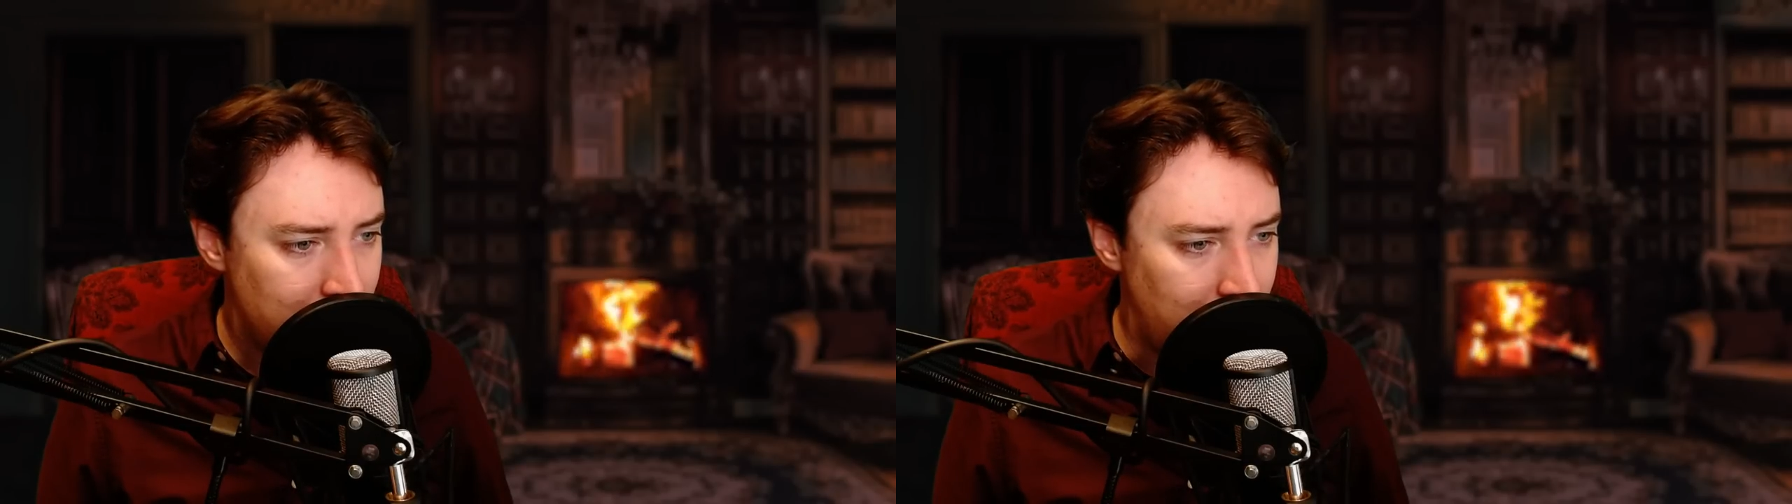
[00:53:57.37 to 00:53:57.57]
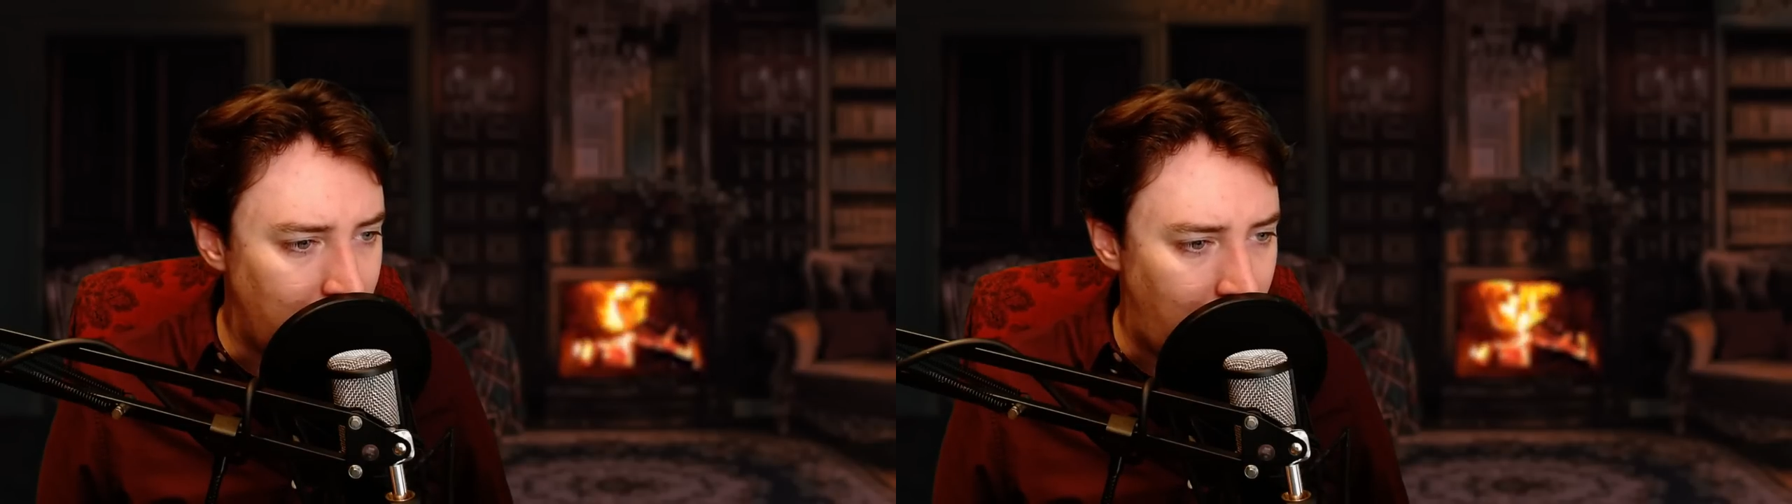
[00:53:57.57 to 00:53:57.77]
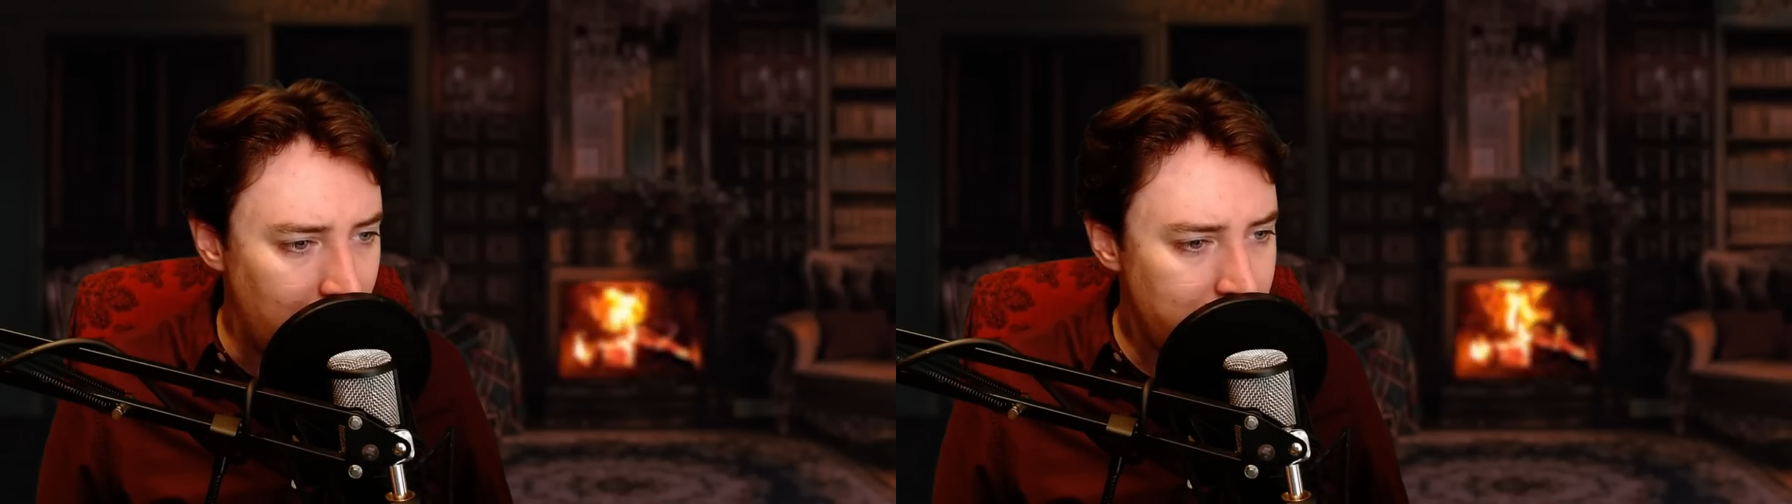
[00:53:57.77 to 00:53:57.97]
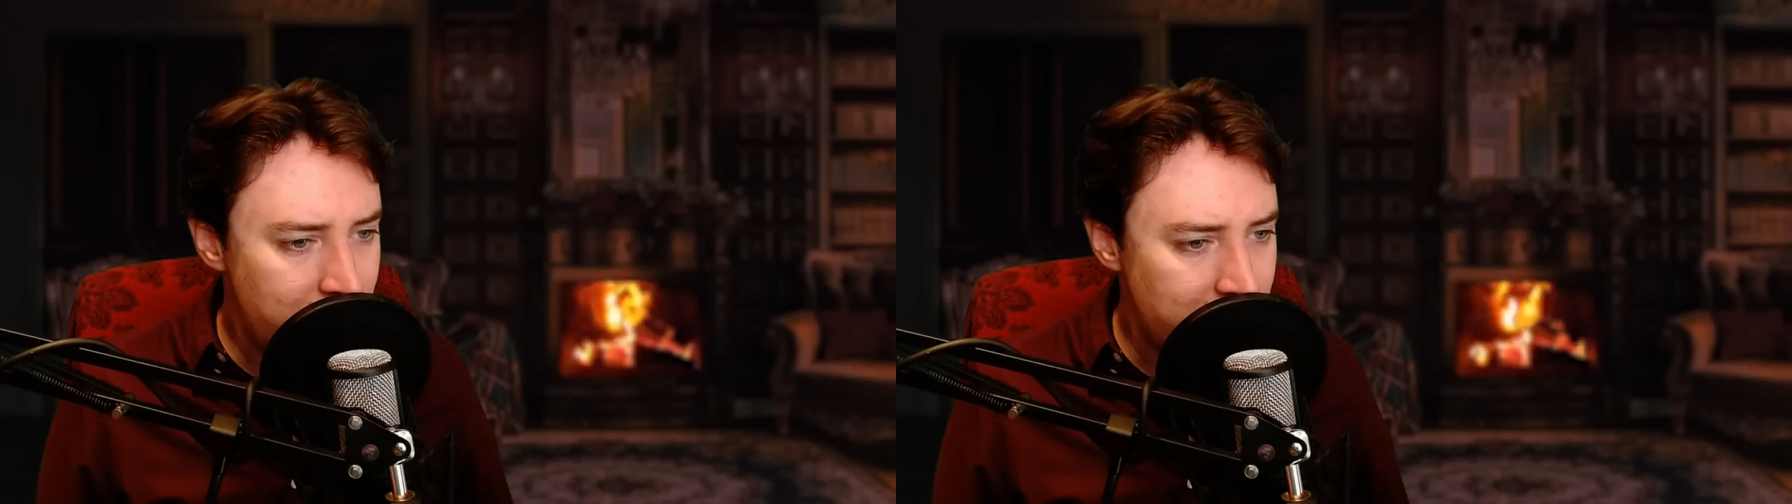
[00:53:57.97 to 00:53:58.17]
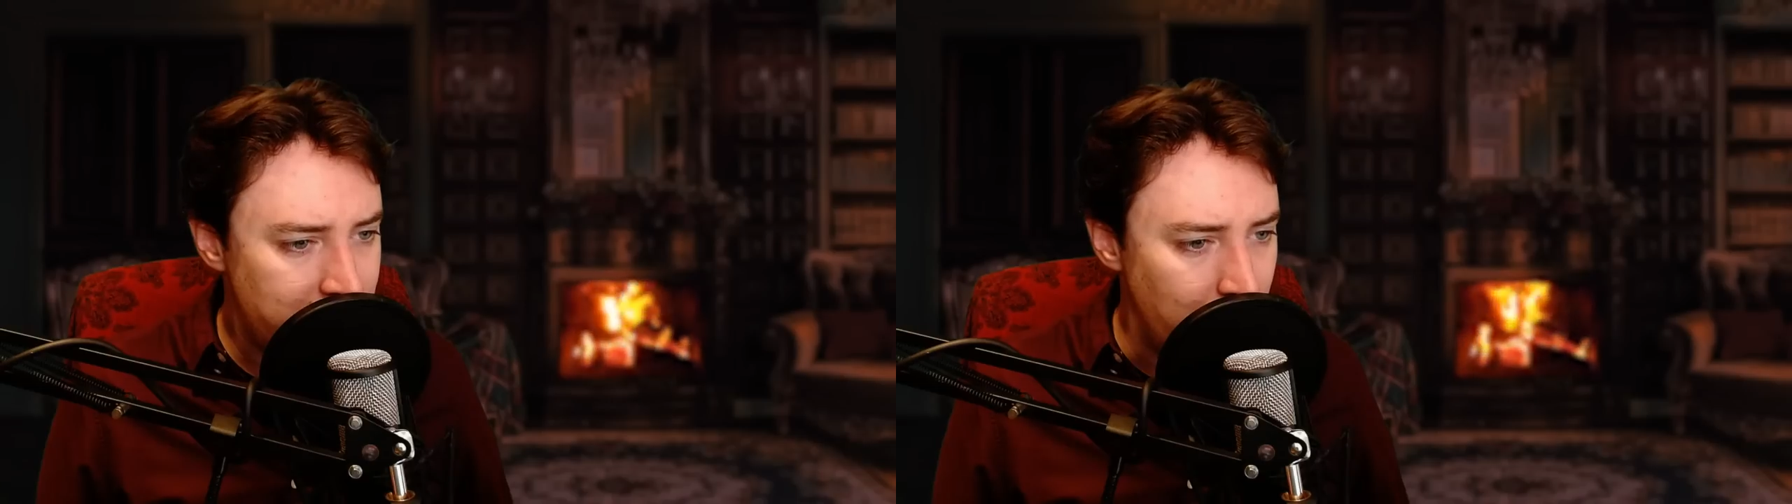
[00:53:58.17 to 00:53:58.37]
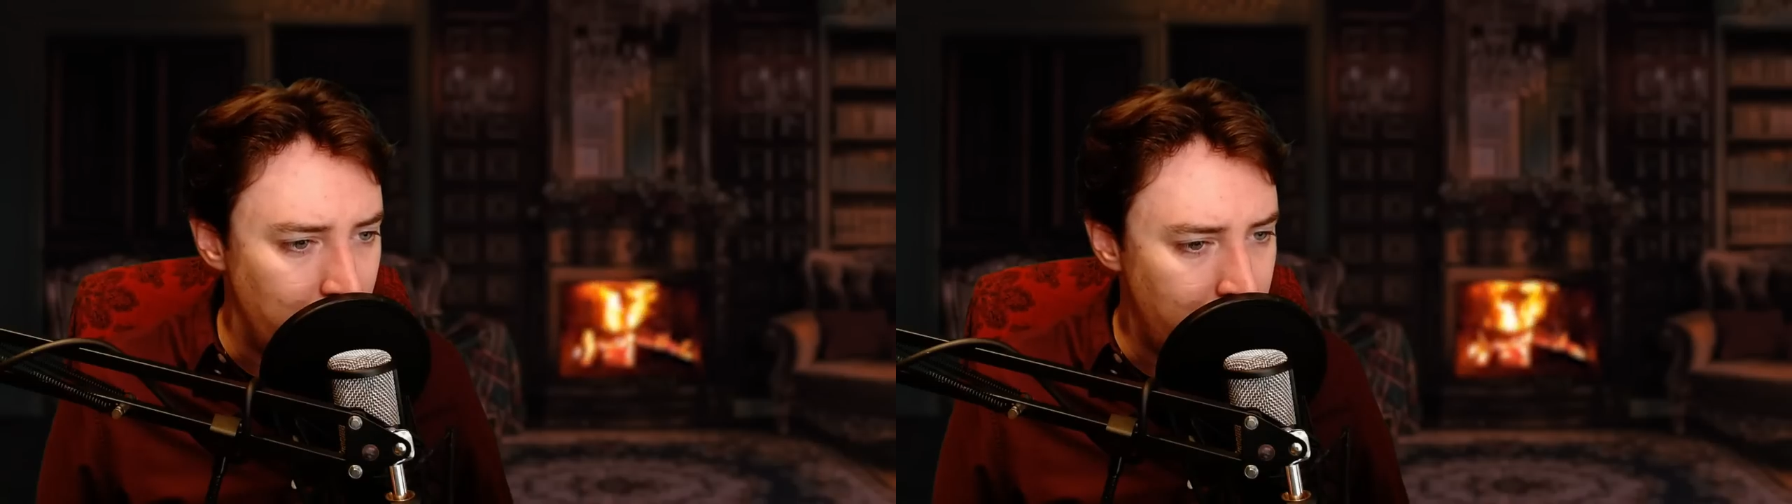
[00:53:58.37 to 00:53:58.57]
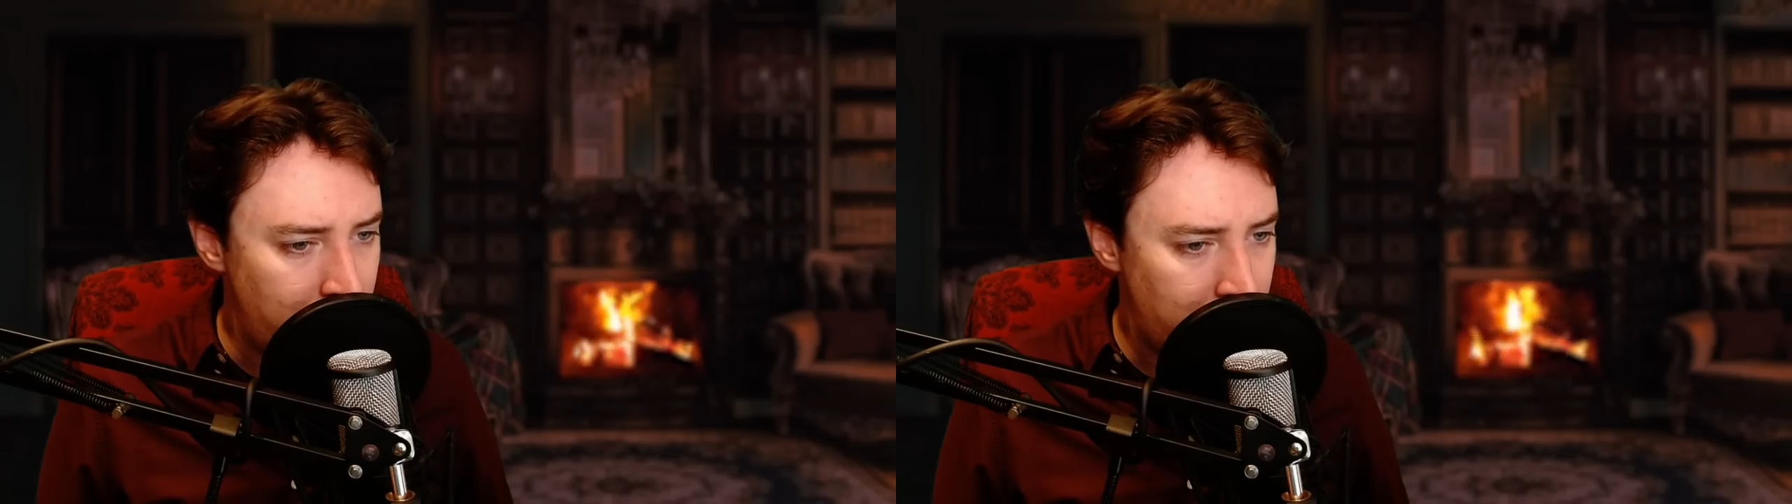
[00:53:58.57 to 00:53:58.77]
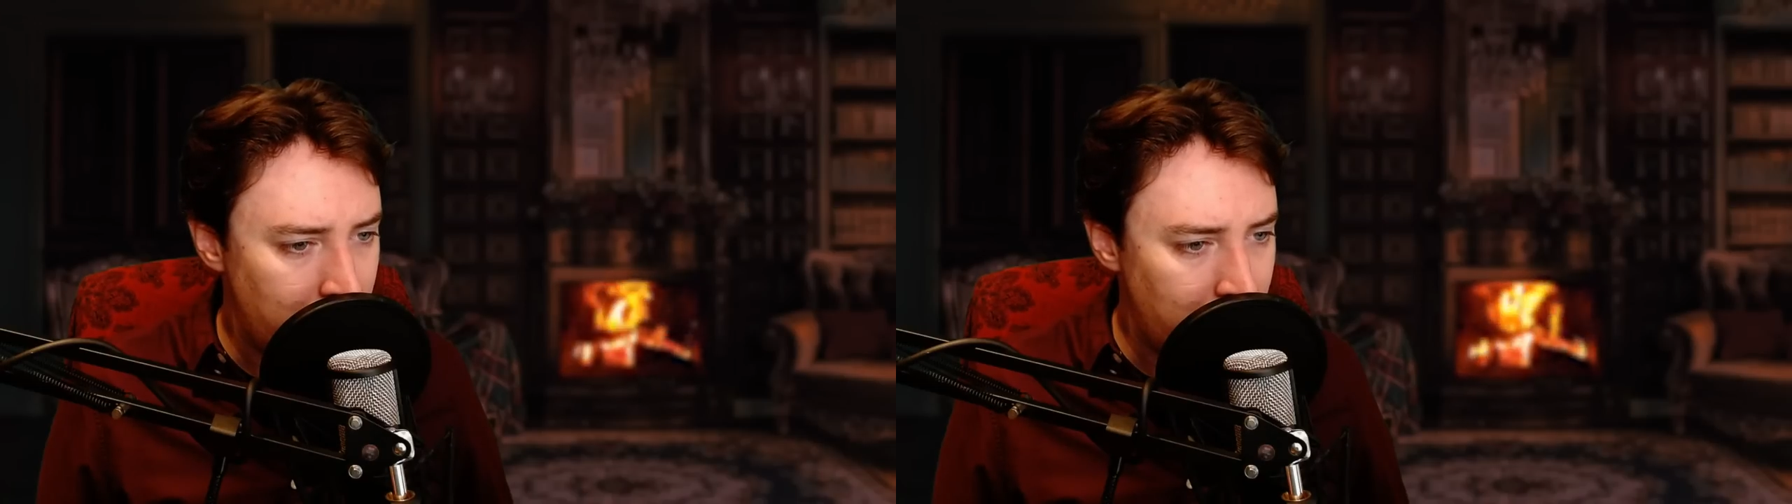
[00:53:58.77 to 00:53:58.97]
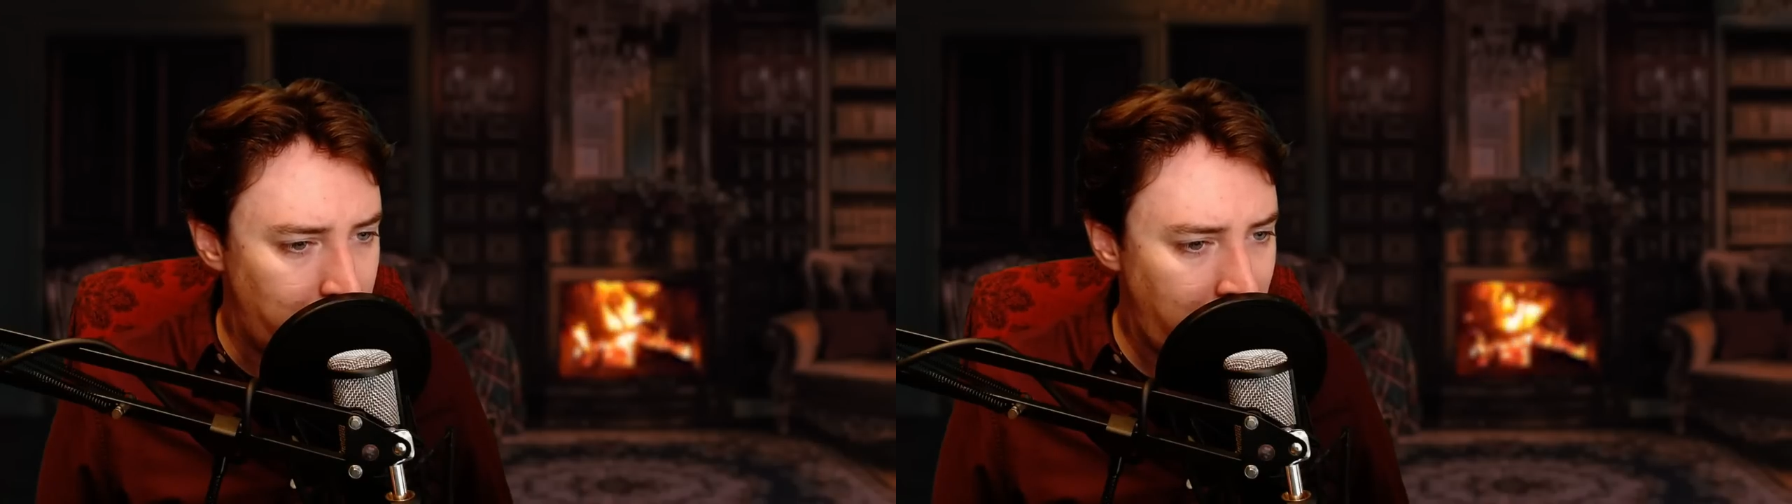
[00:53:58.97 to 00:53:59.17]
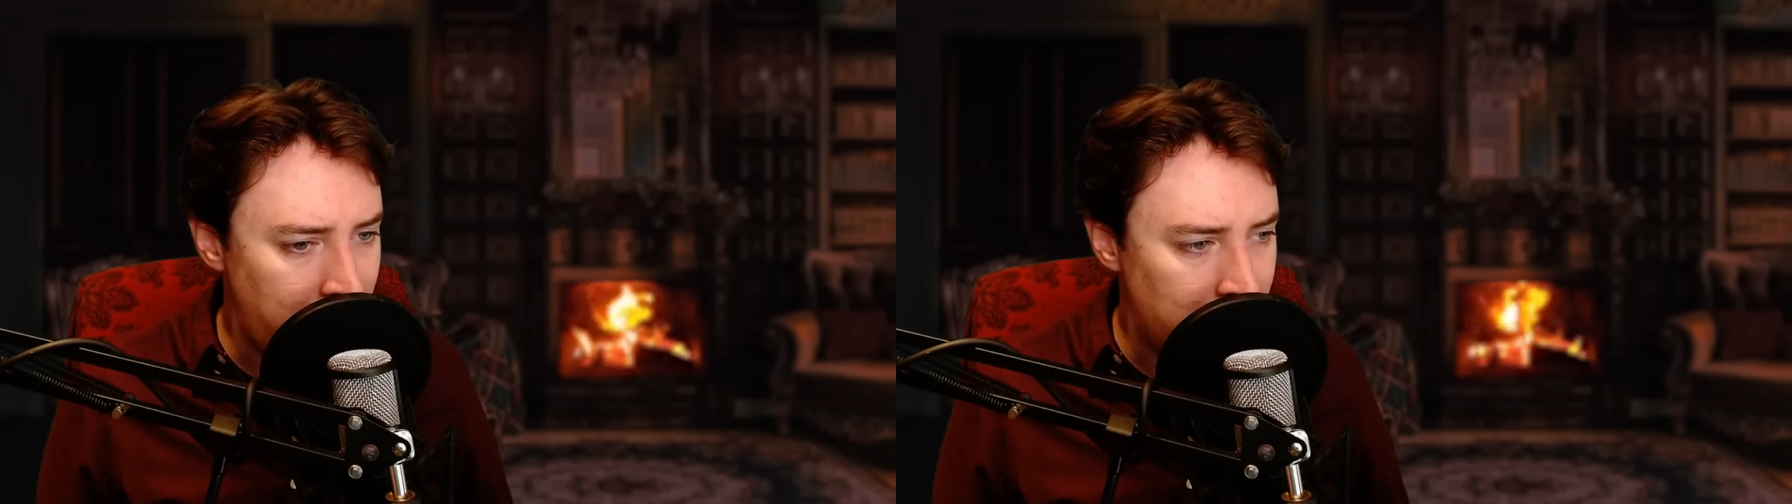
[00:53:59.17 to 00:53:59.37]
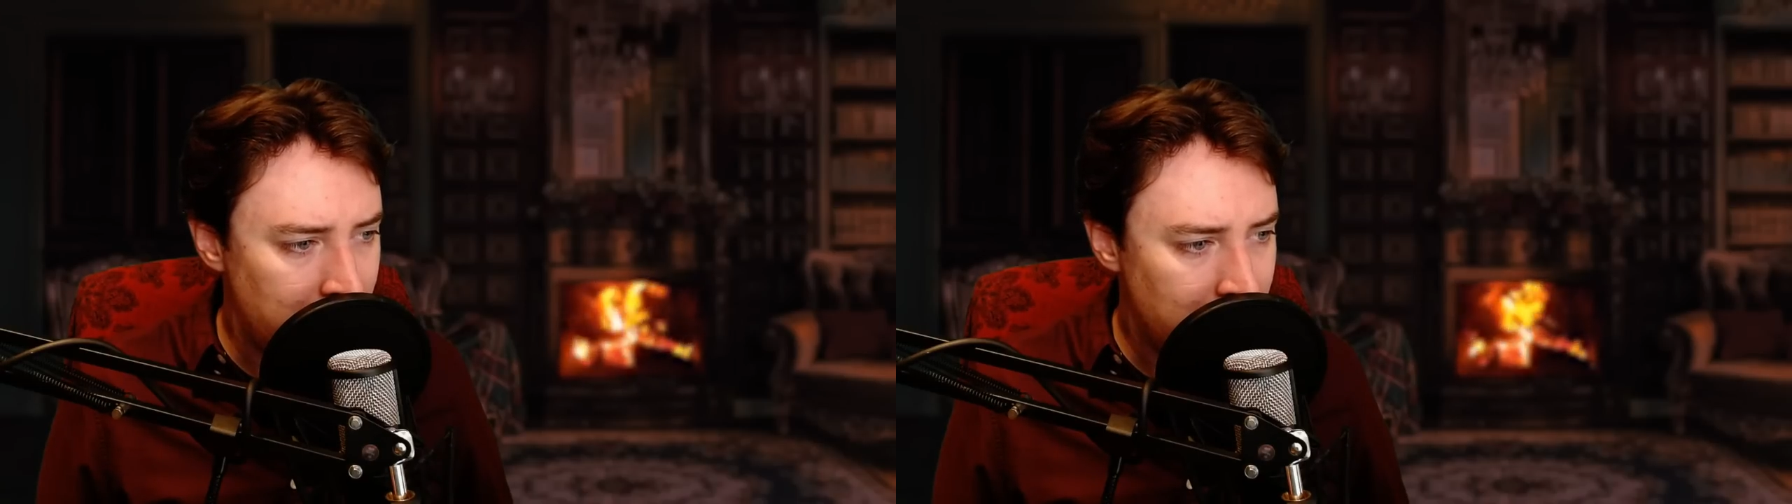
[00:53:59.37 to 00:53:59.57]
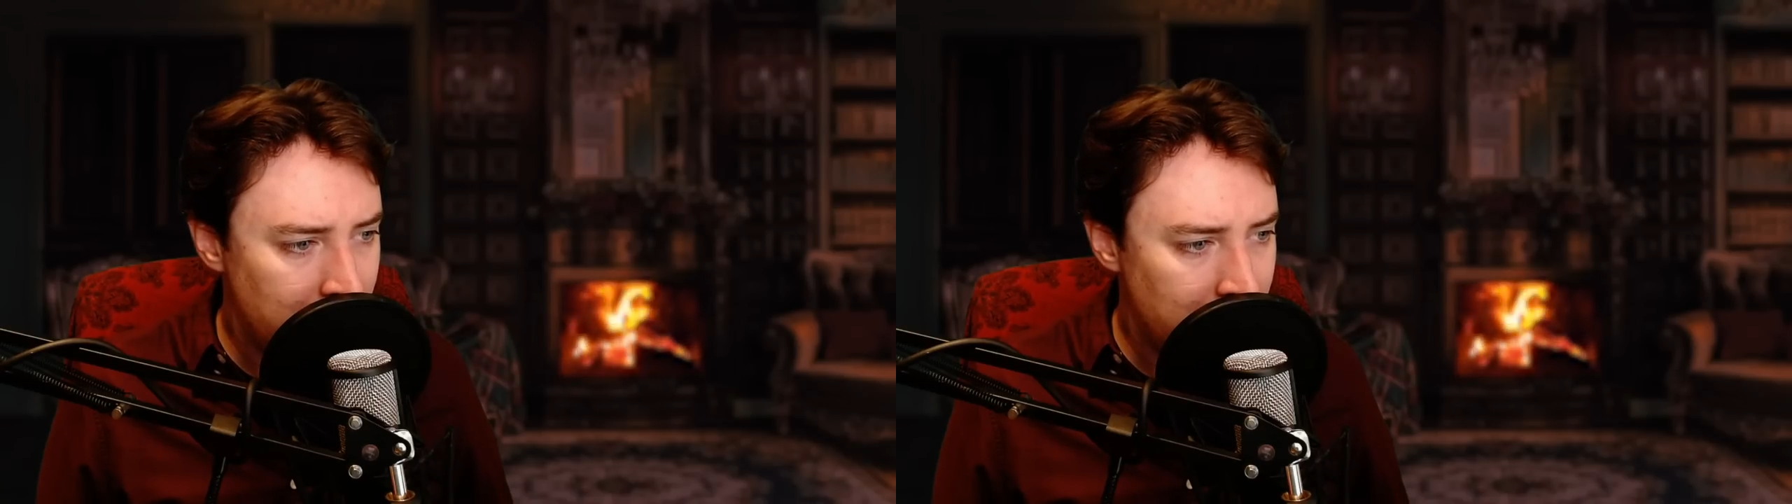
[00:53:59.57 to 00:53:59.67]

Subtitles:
Large, smooth, and pink.